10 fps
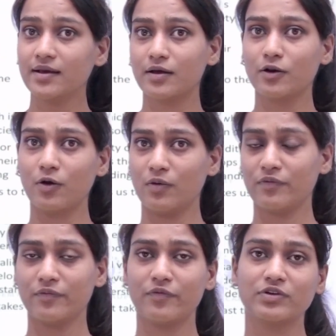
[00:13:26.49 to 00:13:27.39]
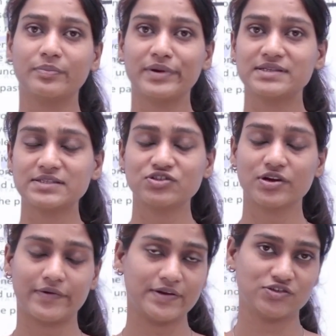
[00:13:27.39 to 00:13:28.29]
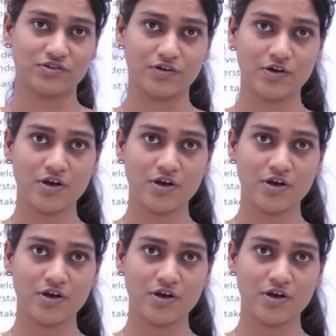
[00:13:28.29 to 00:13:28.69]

a law for the present generation.